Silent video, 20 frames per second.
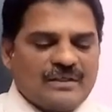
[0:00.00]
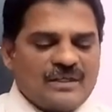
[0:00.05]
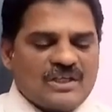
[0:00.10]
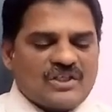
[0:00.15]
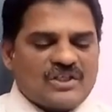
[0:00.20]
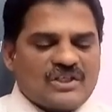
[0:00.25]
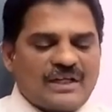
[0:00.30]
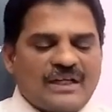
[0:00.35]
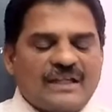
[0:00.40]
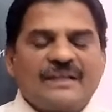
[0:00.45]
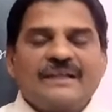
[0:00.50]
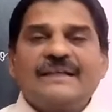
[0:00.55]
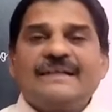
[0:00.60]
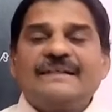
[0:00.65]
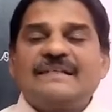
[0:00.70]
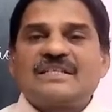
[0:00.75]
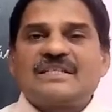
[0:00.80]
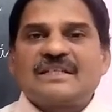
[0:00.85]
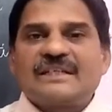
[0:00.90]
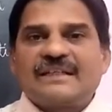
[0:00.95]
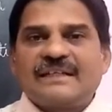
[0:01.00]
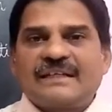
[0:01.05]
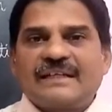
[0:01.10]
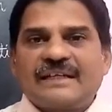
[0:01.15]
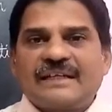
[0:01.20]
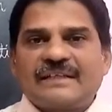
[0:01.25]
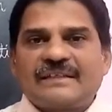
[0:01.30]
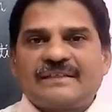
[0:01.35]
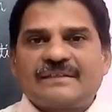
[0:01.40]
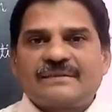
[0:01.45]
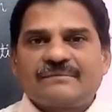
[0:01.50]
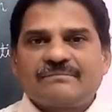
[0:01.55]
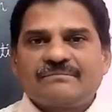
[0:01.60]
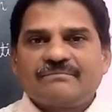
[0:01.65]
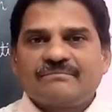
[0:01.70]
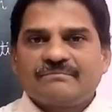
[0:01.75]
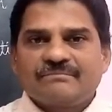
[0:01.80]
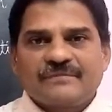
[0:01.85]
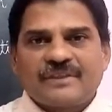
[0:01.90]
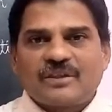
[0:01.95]
suddenly disintegrate?
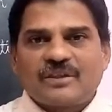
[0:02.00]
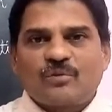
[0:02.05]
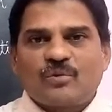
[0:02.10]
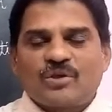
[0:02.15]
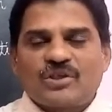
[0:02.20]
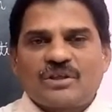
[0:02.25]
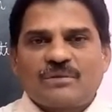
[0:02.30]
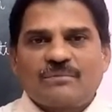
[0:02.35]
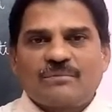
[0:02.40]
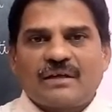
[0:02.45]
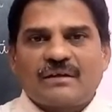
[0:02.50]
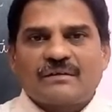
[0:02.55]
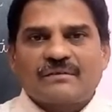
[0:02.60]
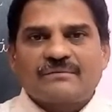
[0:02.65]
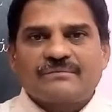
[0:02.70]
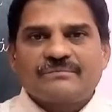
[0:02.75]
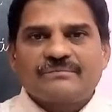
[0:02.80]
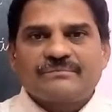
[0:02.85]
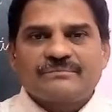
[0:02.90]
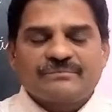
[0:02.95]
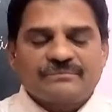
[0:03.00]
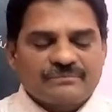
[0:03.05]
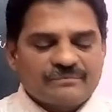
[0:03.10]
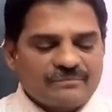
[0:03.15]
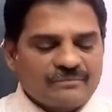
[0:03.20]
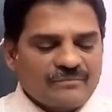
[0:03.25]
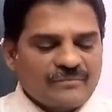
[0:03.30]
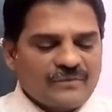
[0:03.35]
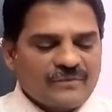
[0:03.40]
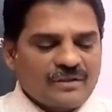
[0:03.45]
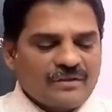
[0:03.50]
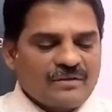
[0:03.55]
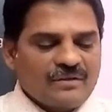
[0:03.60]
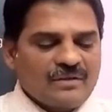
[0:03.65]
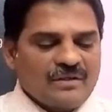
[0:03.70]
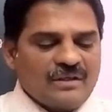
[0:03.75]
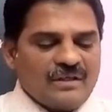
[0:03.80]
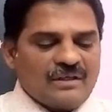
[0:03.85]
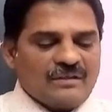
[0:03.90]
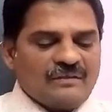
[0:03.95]
That's the question mark.
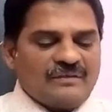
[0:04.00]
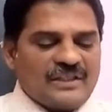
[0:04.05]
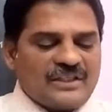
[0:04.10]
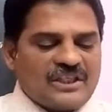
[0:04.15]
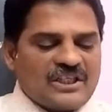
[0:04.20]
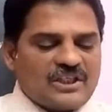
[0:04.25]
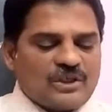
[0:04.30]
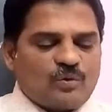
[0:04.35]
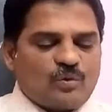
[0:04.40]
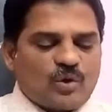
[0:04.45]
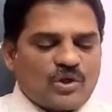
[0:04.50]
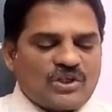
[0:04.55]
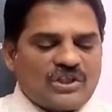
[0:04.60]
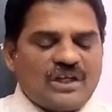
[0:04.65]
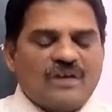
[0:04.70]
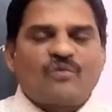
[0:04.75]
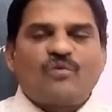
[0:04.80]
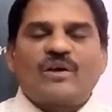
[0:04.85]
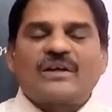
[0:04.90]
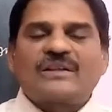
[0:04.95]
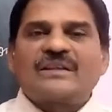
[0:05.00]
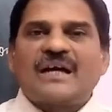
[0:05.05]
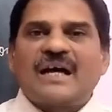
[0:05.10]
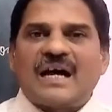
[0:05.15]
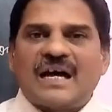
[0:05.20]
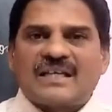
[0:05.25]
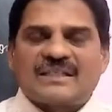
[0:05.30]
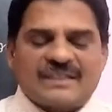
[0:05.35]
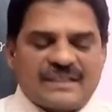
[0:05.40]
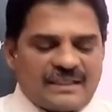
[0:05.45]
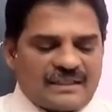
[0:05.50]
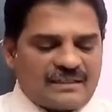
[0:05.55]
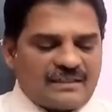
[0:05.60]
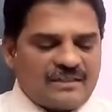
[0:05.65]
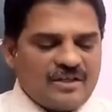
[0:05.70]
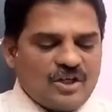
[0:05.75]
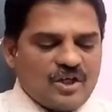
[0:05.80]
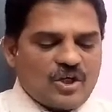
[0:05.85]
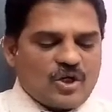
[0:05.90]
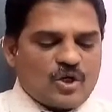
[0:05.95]
This is a question worth
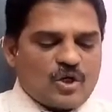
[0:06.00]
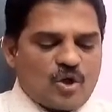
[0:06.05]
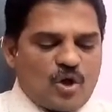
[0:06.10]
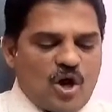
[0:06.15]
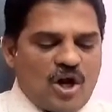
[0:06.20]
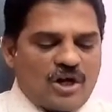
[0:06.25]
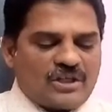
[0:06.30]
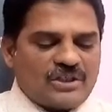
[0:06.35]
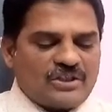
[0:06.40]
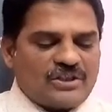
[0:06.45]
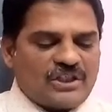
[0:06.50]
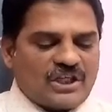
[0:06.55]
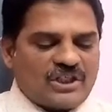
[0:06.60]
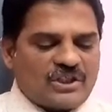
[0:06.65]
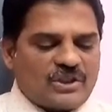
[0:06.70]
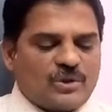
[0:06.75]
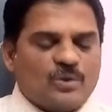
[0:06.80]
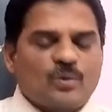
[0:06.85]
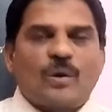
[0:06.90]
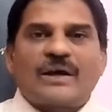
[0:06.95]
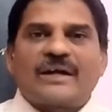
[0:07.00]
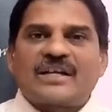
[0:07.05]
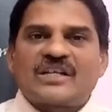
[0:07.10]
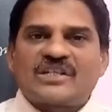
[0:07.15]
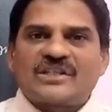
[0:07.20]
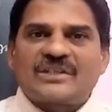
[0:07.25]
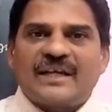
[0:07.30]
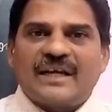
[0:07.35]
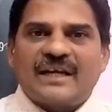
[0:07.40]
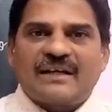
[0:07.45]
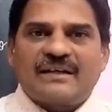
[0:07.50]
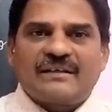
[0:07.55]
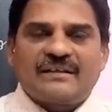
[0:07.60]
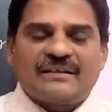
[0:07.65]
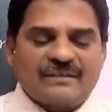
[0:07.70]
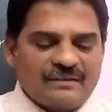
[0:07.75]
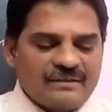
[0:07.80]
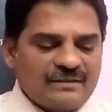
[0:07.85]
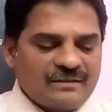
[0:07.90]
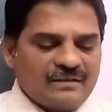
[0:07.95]
asking, not just to understand
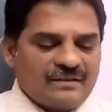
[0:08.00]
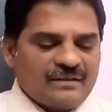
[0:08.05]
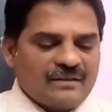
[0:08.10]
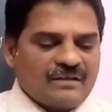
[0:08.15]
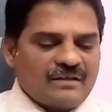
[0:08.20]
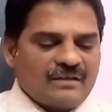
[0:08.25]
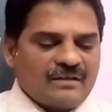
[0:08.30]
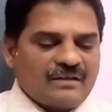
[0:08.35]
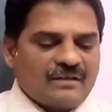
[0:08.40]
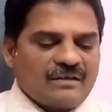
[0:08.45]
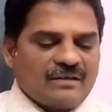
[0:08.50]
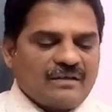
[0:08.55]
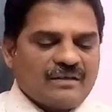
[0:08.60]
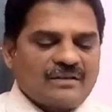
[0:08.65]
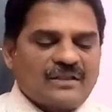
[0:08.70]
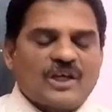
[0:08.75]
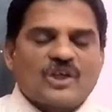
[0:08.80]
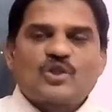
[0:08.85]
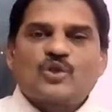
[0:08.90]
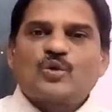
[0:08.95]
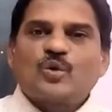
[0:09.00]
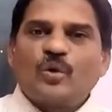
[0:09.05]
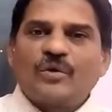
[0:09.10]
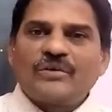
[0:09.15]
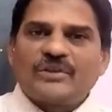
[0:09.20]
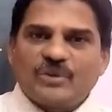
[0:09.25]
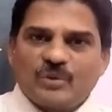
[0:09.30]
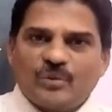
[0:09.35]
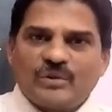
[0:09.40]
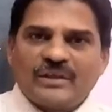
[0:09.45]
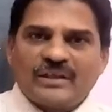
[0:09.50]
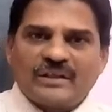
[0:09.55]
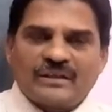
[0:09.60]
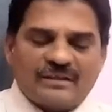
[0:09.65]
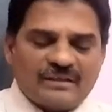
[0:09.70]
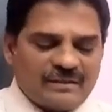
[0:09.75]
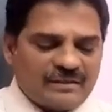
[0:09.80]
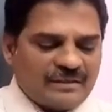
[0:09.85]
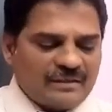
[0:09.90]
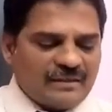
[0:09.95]
the Soviet
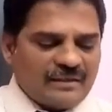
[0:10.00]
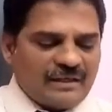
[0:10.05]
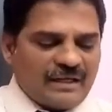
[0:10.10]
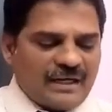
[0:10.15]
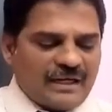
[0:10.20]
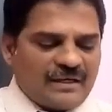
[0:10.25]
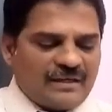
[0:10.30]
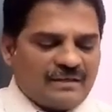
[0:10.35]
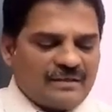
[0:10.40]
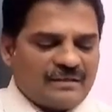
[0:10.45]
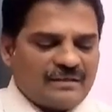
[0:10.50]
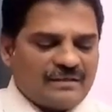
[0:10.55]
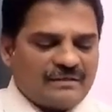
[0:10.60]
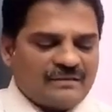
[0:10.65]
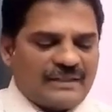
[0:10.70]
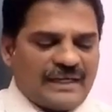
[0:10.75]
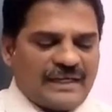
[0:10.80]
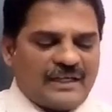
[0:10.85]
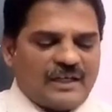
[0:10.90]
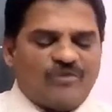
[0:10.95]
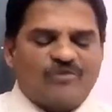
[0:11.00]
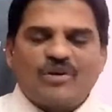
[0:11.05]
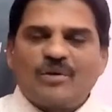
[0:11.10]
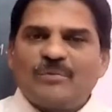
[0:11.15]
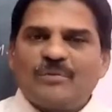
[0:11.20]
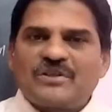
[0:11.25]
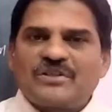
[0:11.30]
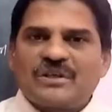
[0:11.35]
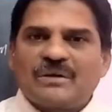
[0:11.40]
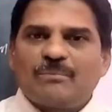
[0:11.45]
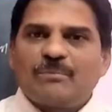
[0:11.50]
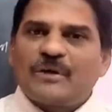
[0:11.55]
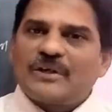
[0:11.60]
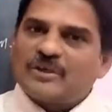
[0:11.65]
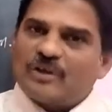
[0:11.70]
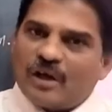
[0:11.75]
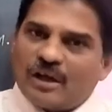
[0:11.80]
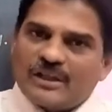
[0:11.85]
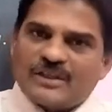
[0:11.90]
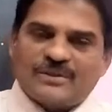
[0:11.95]
Union and the end of communism,
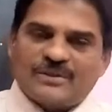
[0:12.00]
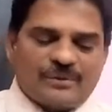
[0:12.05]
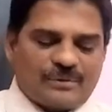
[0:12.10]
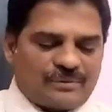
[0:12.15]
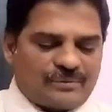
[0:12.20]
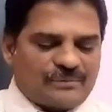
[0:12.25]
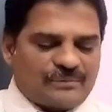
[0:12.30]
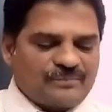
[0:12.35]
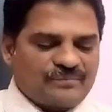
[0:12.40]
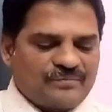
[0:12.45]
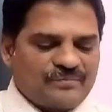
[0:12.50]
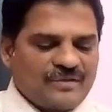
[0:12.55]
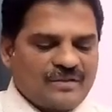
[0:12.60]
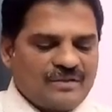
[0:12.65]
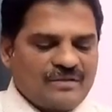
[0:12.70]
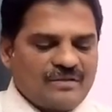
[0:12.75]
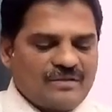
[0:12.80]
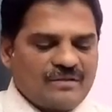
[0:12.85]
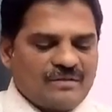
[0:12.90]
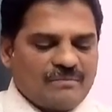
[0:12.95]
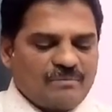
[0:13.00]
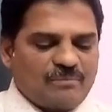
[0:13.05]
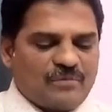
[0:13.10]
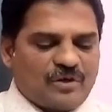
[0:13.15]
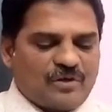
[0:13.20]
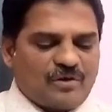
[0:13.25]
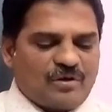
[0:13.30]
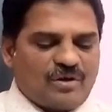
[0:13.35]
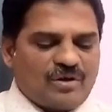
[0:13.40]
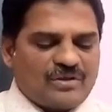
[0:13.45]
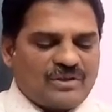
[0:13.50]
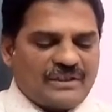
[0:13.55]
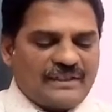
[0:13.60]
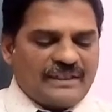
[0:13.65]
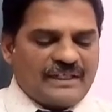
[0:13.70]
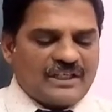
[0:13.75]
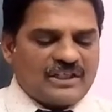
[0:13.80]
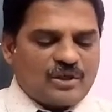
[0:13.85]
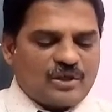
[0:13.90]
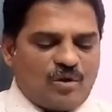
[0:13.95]
but also because
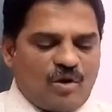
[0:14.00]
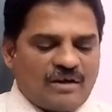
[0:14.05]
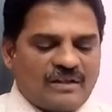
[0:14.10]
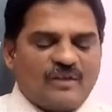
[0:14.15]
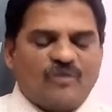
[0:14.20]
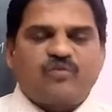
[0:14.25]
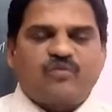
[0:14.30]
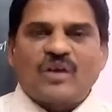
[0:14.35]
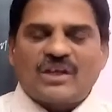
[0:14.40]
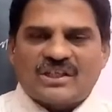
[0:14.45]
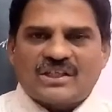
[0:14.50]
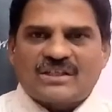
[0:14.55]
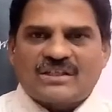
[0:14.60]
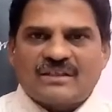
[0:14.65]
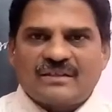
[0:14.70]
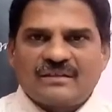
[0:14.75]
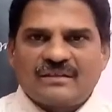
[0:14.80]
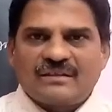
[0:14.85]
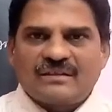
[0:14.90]
it is not the first